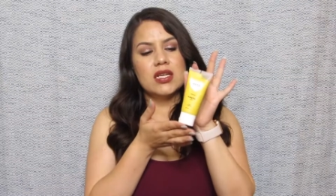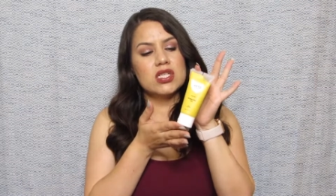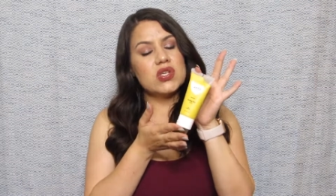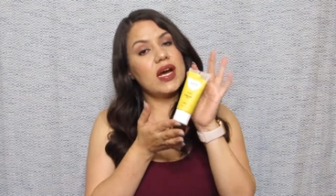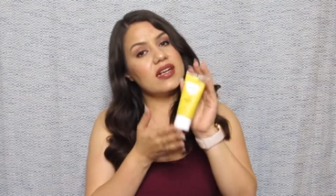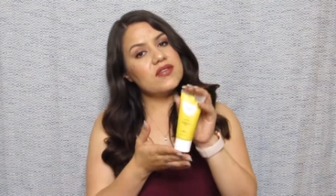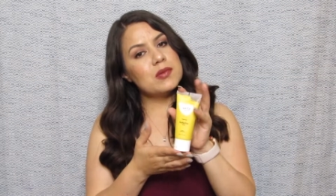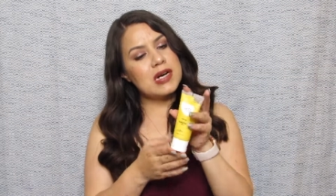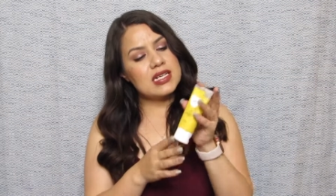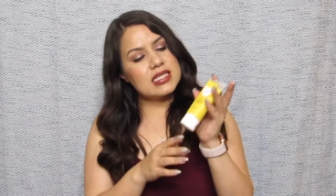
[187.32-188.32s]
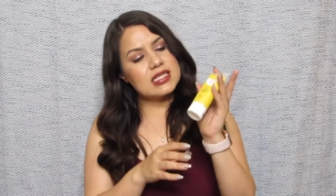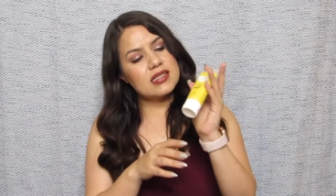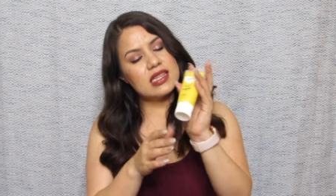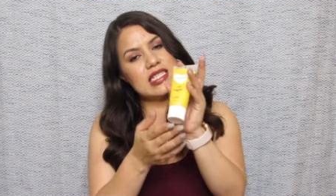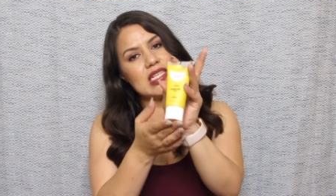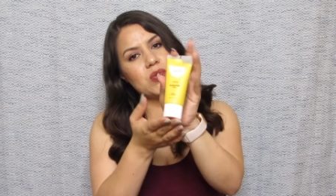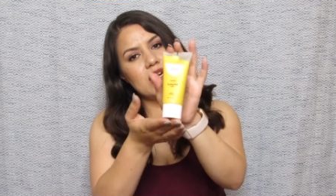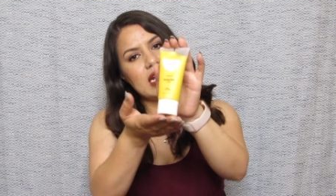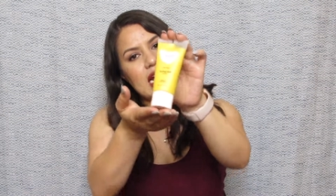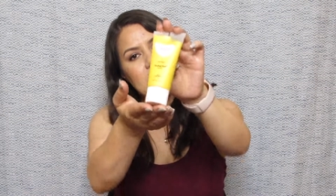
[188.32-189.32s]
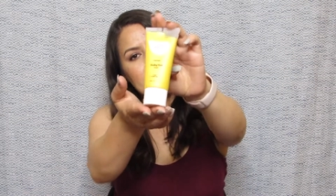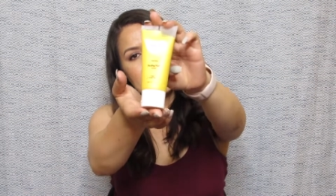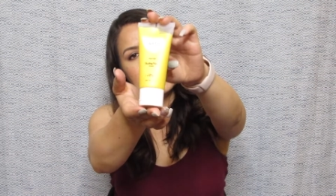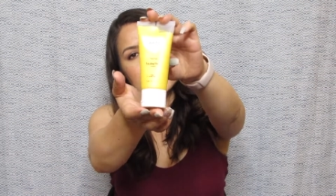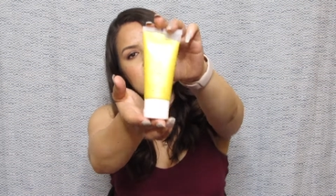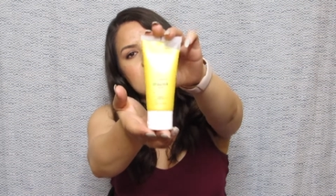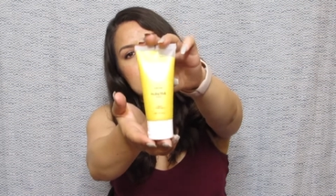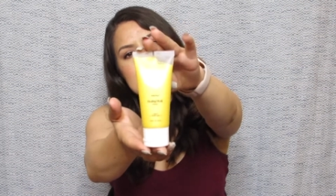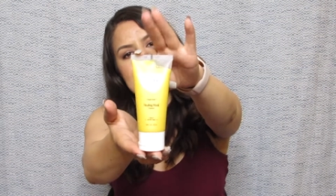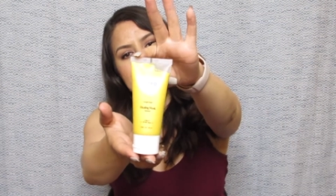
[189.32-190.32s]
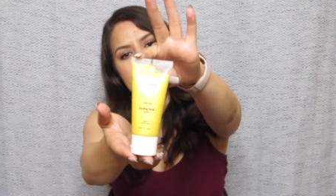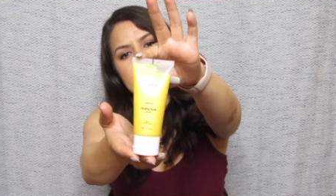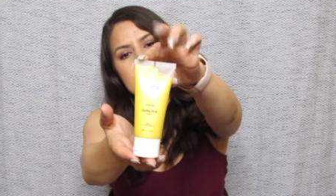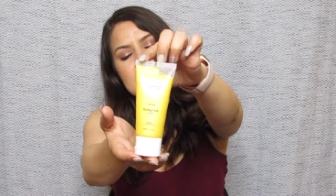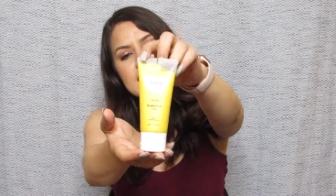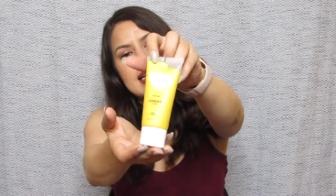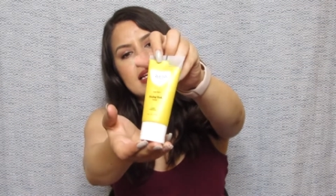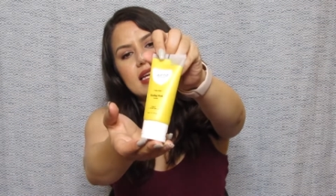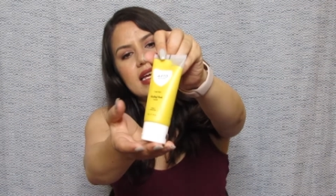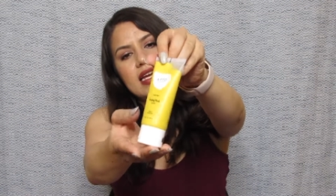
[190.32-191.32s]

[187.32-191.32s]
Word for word: So out of the box, this is what our little container looks like.